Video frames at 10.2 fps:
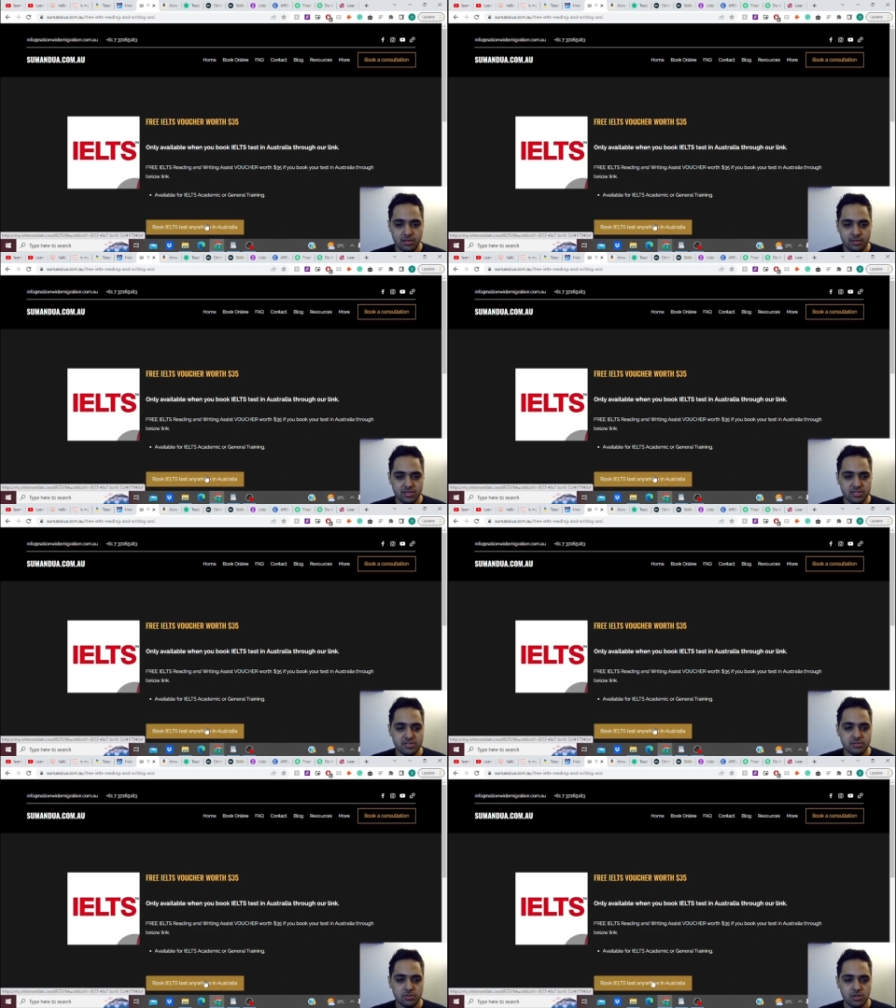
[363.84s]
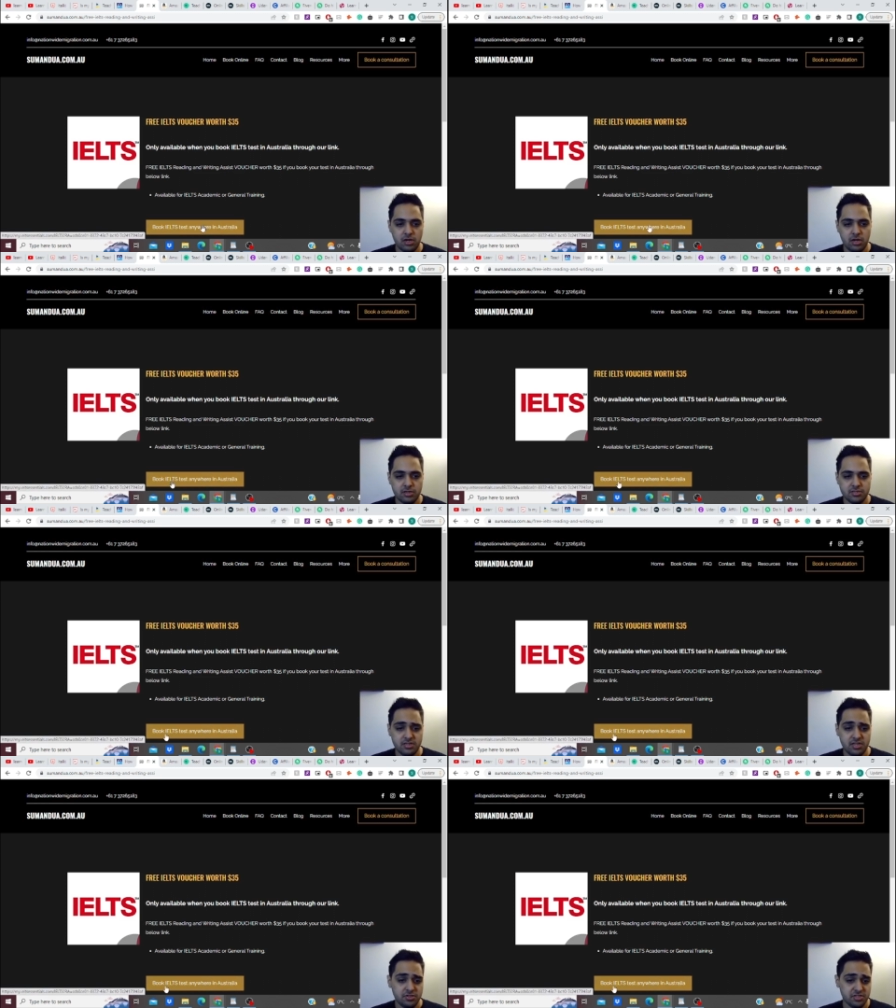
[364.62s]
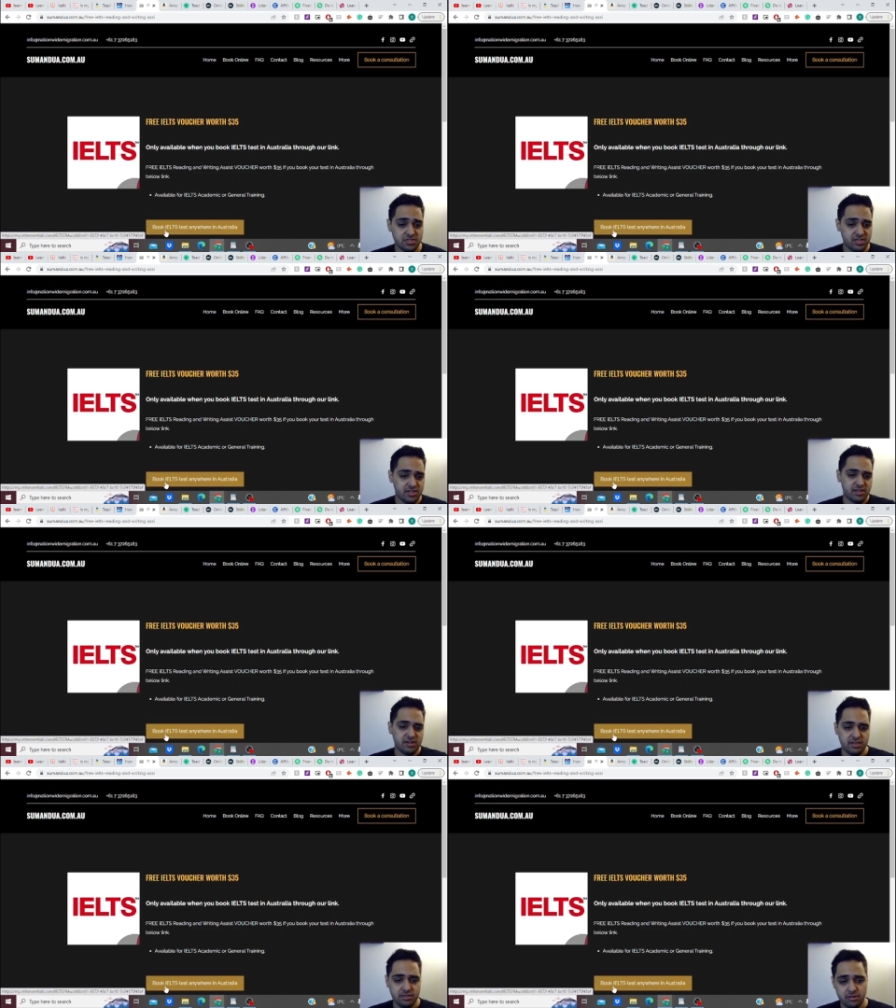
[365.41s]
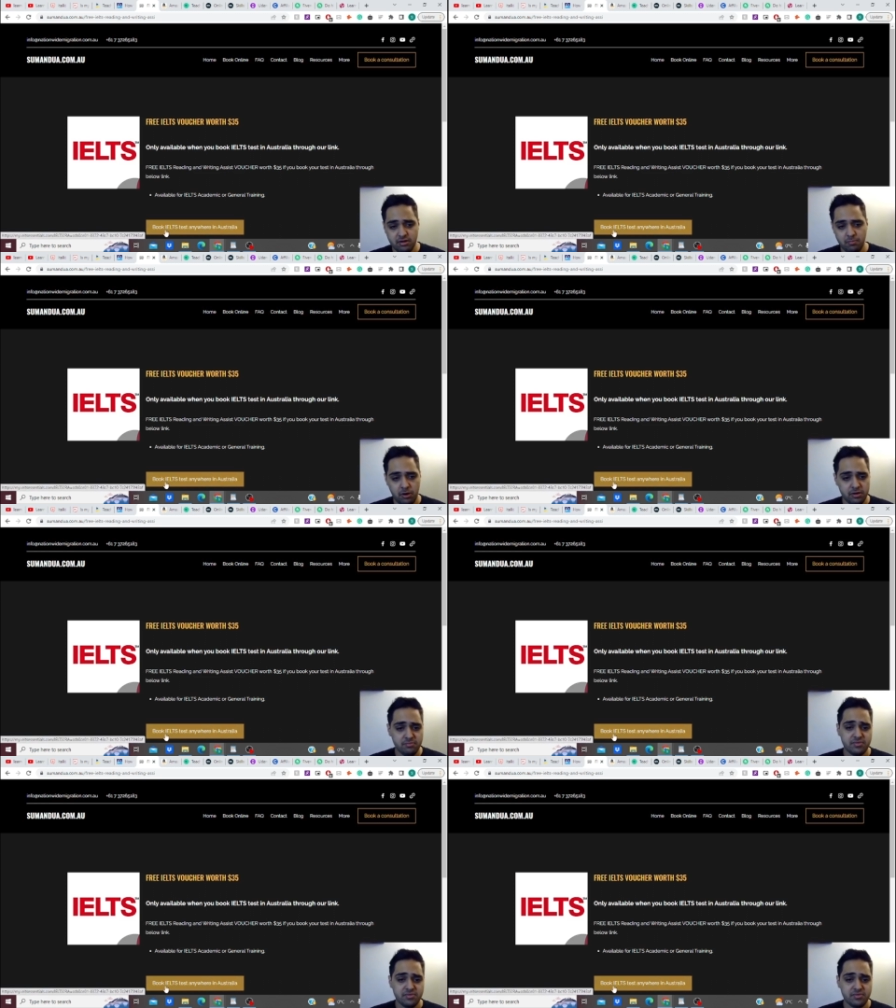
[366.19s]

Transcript: this is, as you can see here at the bottom,